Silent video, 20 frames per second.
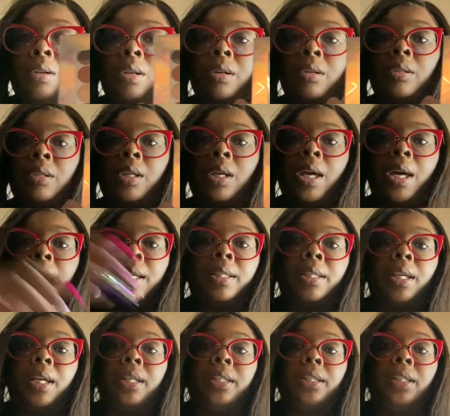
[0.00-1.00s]
on, you guys
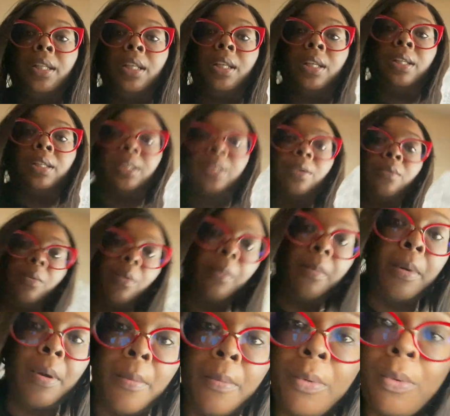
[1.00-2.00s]
can't see this. And
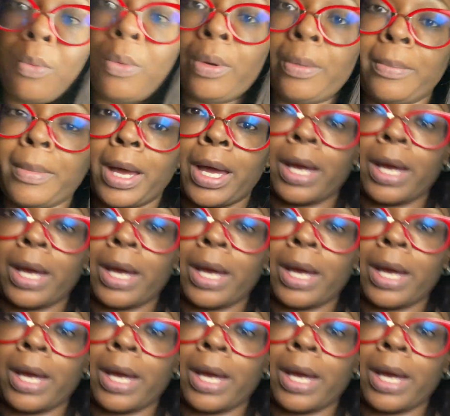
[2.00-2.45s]
remember, with my